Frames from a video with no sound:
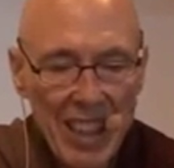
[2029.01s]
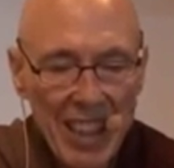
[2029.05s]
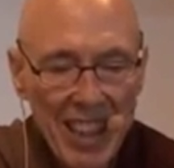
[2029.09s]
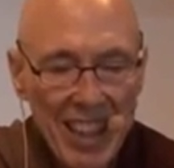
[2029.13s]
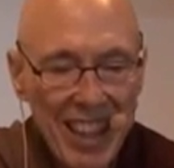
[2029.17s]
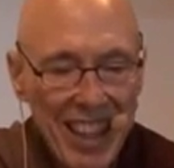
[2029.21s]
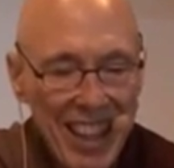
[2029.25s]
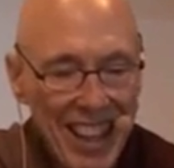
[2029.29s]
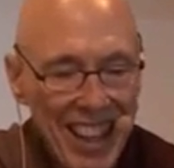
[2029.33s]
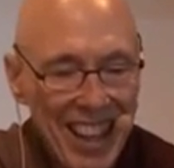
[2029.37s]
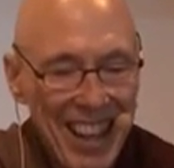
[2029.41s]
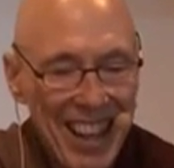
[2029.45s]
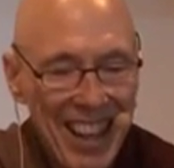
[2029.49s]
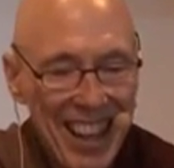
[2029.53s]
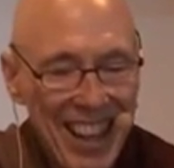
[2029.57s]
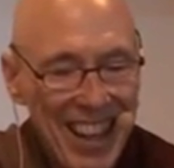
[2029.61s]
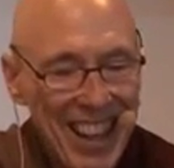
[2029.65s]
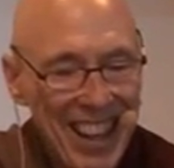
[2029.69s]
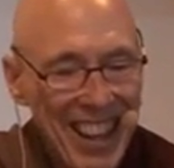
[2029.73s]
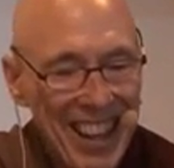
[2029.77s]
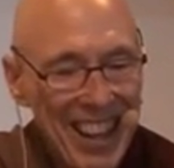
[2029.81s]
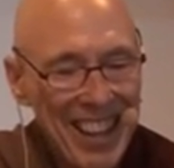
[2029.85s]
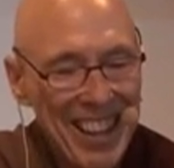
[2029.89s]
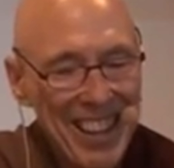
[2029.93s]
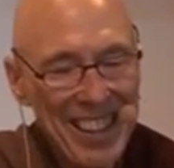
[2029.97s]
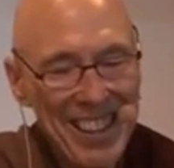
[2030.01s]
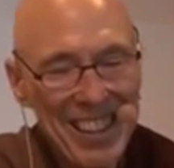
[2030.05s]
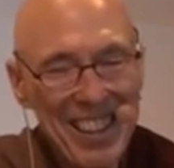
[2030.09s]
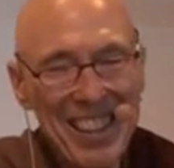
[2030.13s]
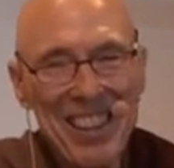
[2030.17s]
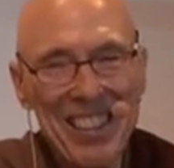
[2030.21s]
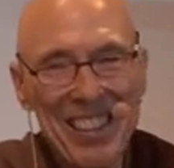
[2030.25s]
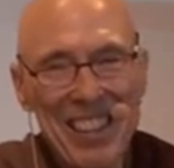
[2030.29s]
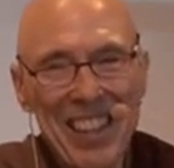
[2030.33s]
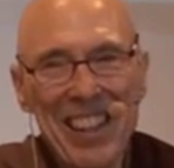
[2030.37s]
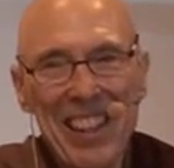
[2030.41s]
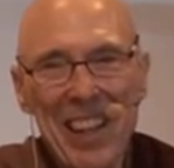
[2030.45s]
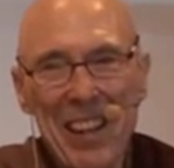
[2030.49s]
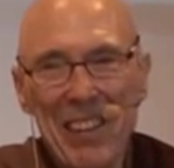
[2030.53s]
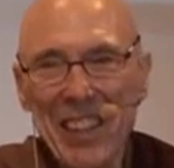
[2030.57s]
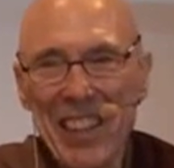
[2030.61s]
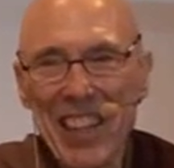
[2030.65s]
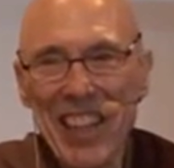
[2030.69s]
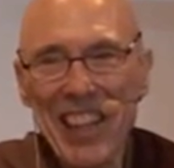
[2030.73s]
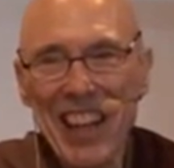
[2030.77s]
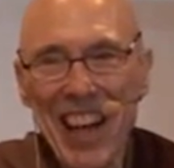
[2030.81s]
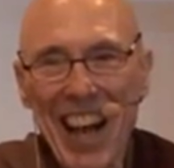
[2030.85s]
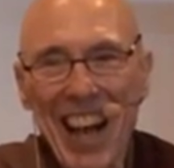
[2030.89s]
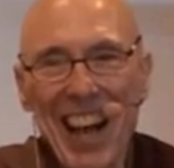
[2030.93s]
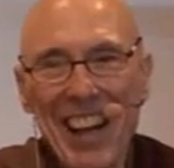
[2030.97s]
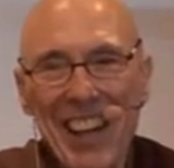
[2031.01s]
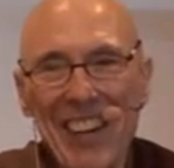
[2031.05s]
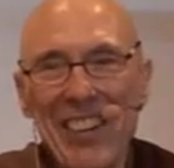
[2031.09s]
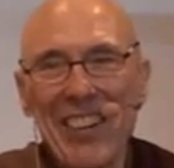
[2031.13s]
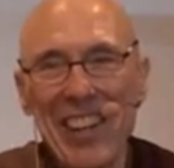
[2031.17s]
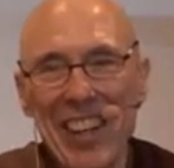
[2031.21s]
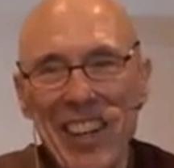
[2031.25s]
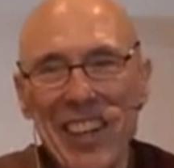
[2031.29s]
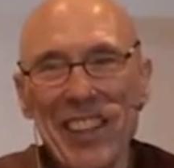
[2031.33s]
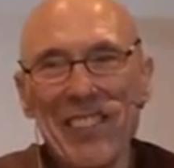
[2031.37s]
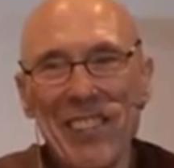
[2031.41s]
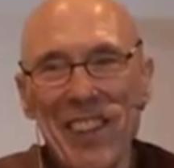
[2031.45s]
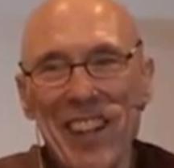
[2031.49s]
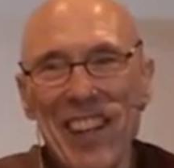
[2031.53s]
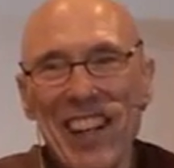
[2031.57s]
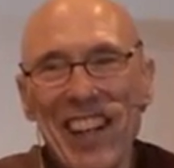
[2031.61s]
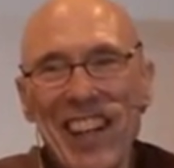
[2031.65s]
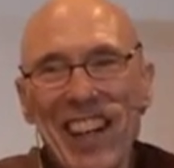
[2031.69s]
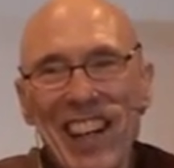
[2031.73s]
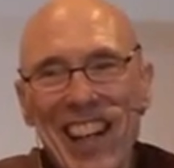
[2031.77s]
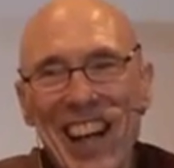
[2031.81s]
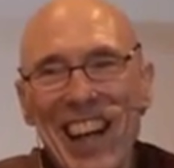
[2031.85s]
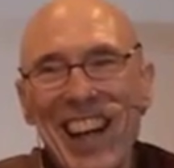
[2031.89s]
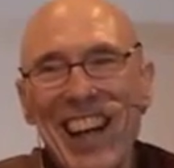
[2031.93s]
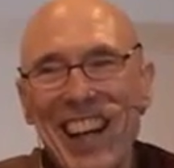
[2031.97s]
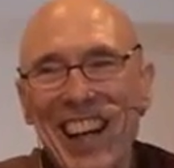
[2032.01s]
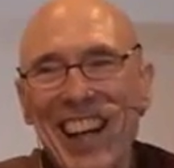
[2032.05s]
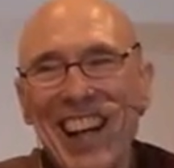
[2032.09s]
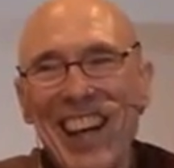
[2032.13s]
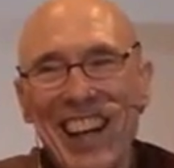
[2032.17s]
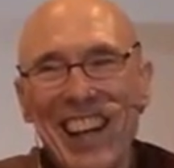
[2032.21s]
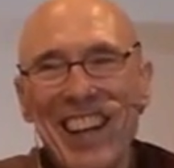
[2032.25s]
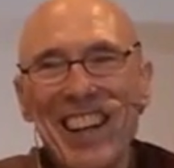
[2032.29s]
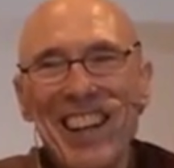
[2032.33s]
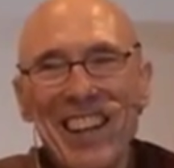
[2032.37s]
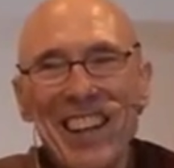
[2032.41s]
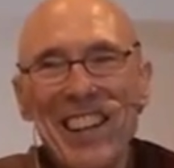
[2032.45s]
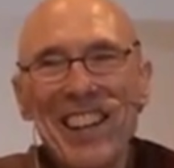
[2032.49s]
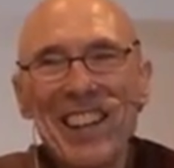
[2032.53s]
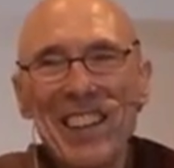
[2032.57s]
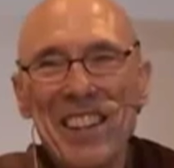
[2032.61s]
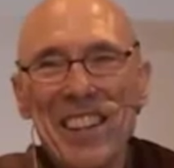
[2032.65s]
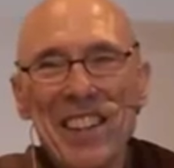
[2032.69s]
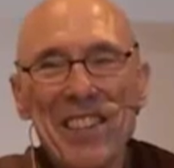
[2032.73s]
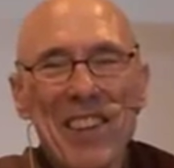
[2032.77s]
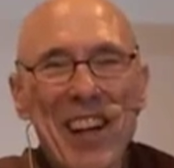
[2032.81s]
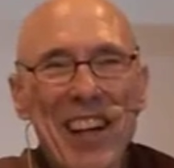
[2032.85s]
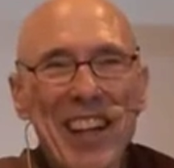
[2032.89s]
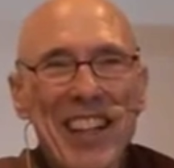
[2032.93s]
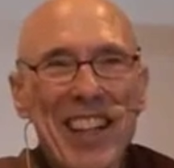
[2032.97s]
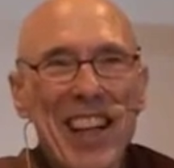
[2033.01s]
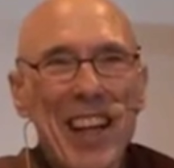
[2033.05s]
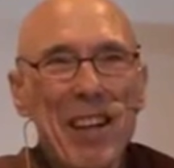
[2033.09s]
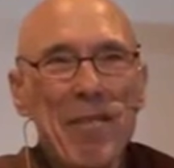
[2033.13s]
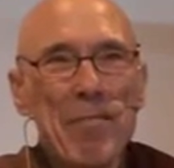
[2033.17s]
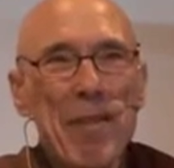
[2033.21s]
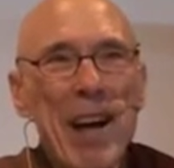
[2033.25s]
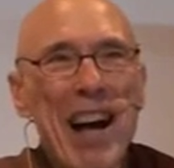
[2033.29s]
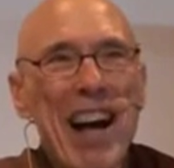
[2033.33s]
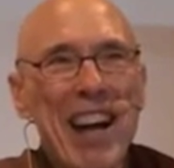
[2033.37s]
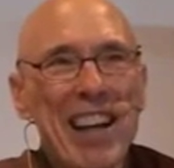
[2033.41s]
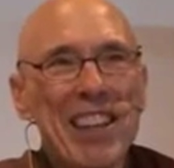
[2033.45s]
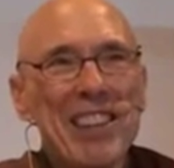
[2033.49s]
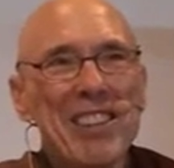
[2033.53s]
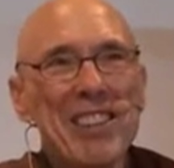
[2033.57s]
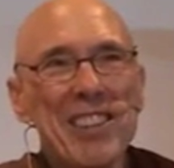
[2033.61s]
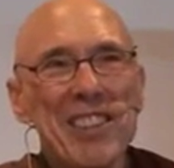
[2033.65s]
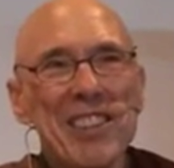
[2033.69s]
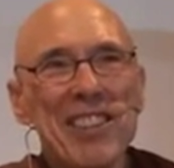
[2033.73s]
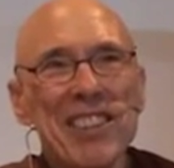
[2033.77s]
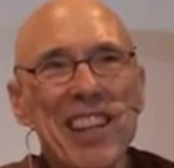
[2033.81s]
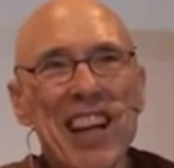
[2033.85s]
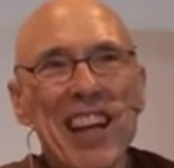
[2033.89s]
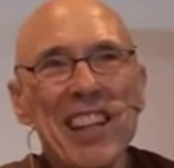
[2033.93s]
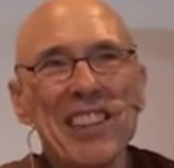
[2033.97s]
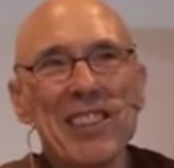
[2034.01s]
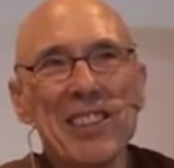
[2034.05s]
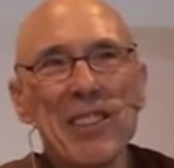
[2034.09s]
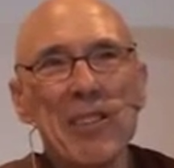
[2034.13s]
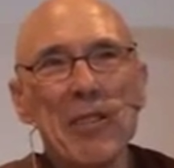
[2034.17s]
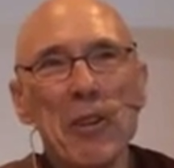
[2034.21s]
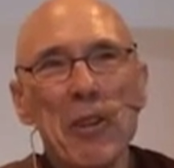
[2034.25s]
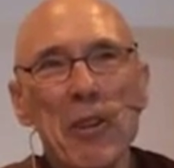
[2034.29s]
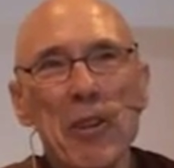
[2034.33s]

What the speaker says: I think I would get angry if I came back to Taishu